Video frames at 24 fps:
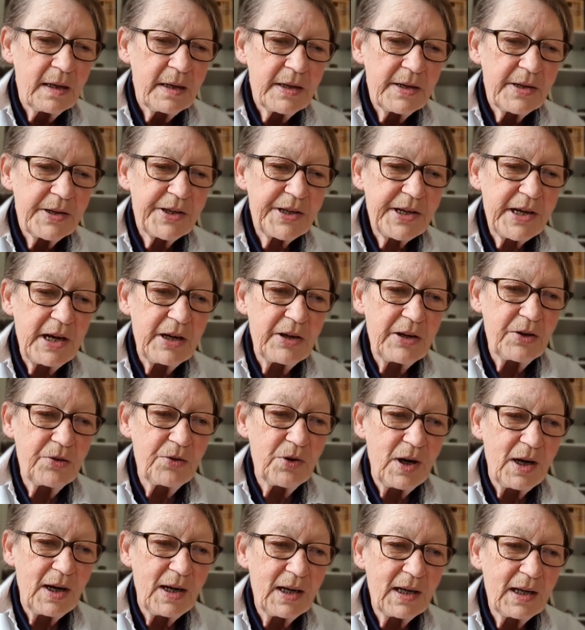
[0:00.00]
So
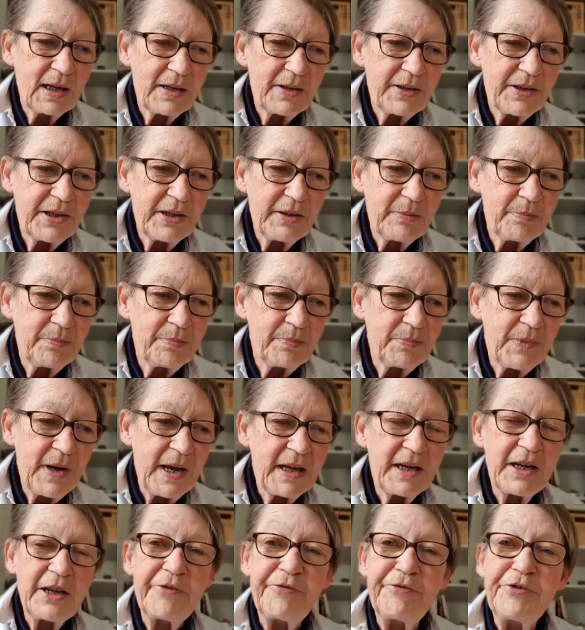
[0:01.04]
I did
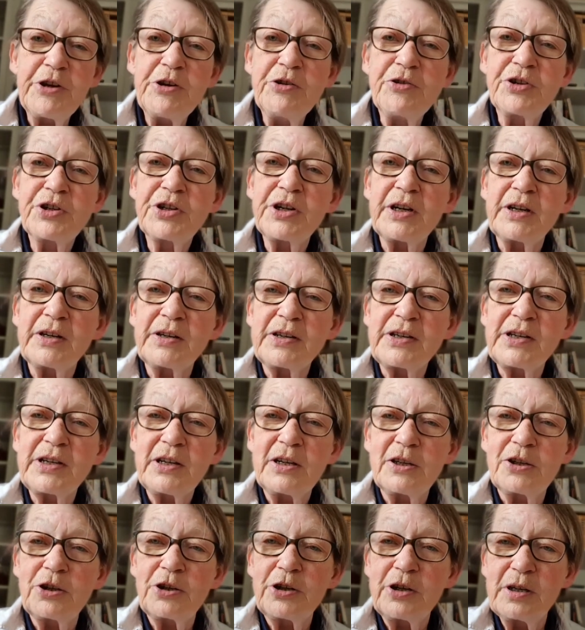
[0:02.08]
any future
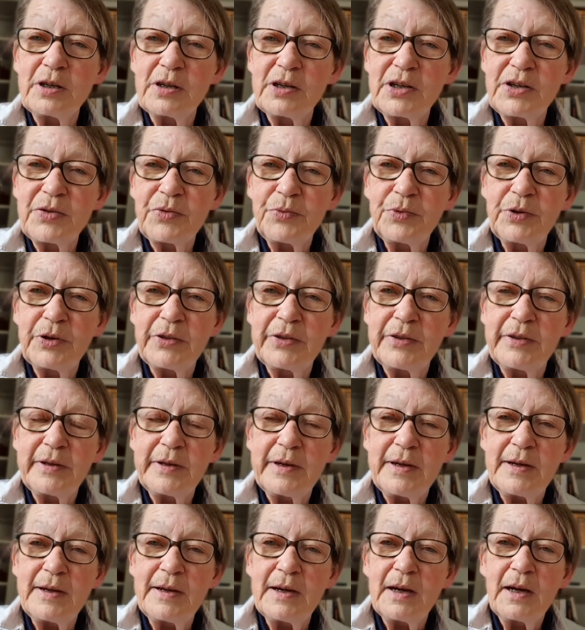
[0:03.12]
searches with
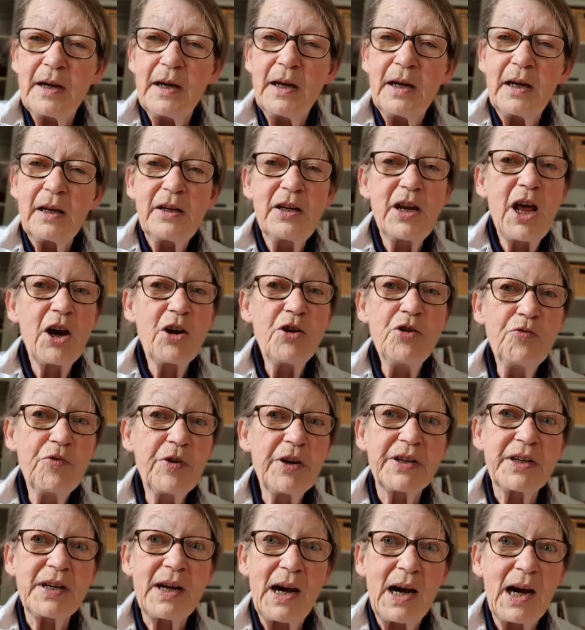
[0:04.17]
the no
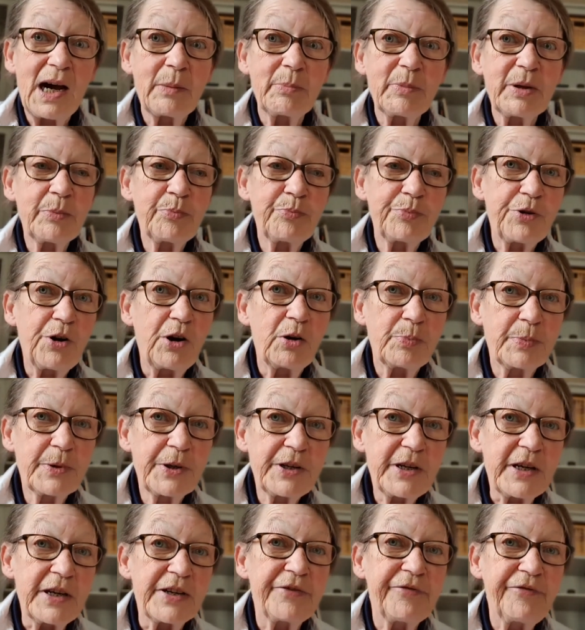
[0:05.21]
retirement
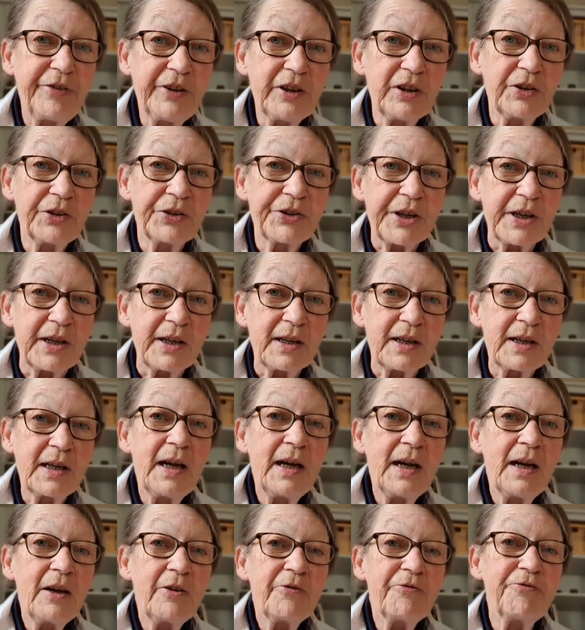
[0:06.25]
properties filter
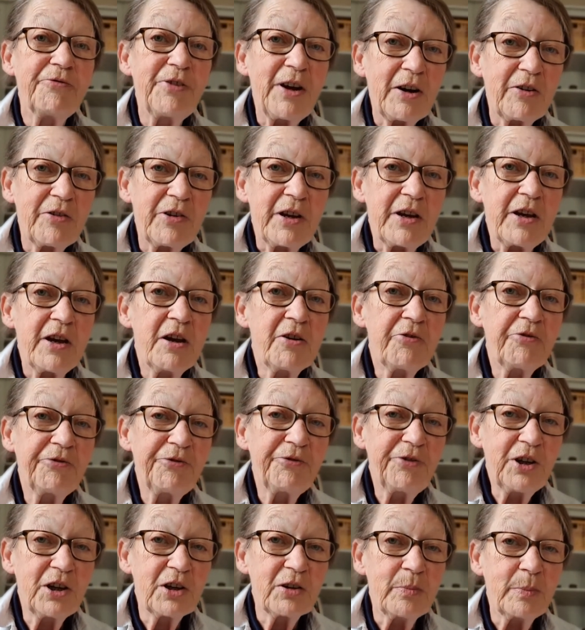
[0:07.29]
very
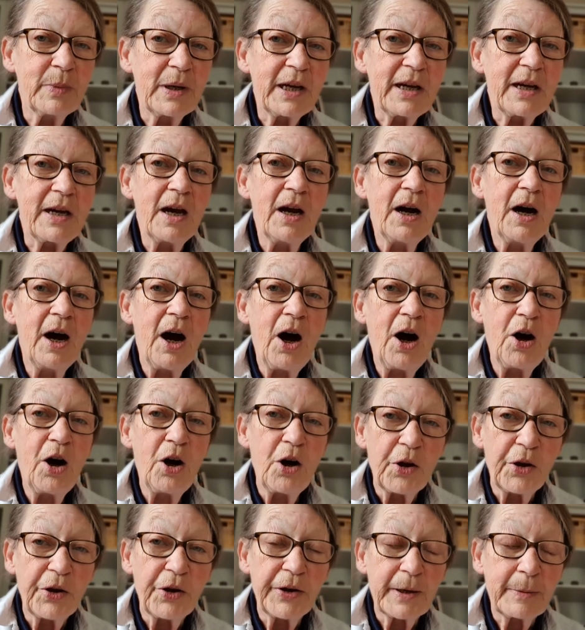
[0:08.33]
firmly
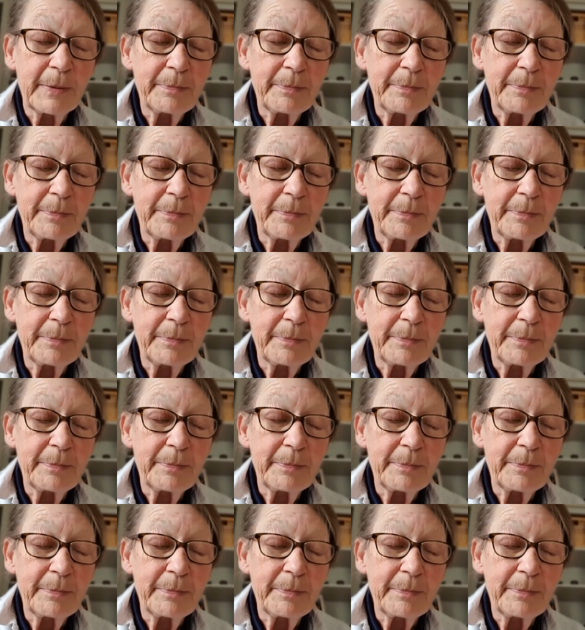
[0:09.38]
on.